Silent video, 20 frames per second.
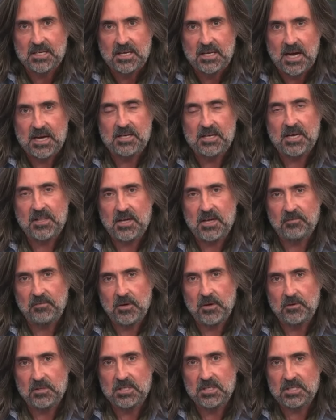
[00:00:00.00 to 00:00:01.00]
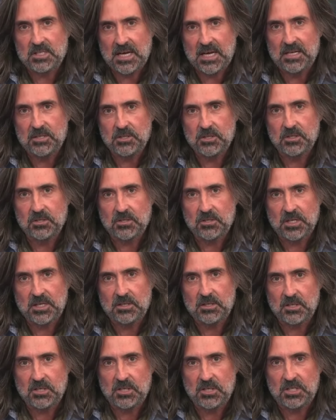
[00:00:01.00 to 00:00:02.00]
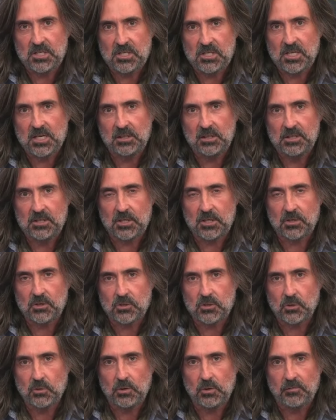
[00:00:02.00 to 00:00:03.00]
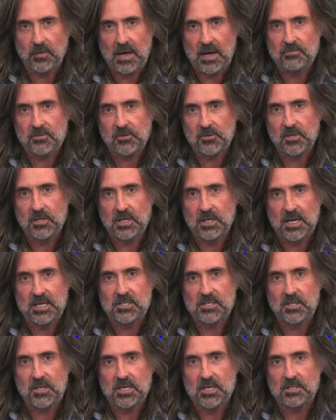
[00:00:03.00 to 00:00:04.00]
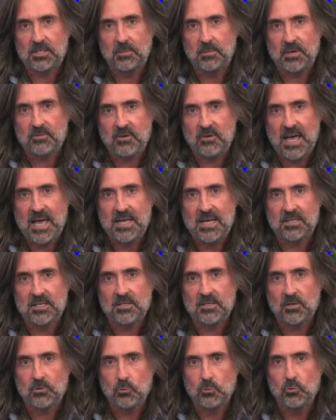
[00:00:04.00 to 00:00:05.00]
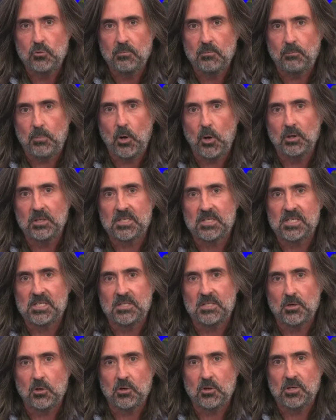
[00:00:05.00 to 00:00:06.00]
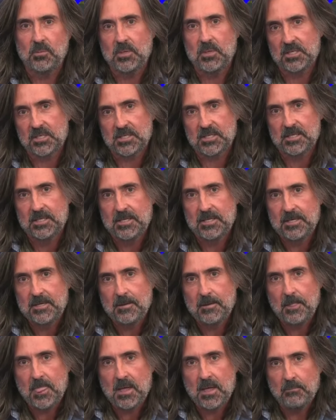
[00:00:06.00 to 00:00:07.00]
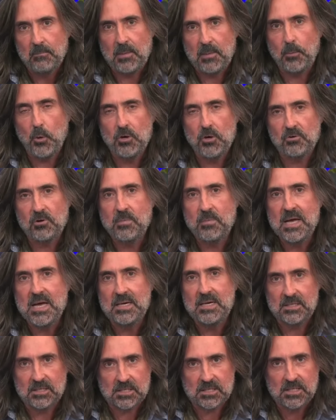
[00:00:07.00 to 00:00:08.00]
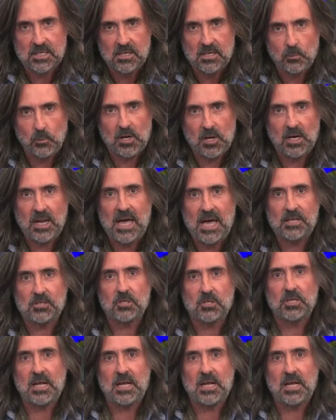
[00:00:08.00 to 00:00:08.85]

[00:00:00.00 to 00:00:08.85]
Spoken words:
and yet the avowed intention to increase the elite control of everything is there to be read in their own policy documents. My point remains, we are lectured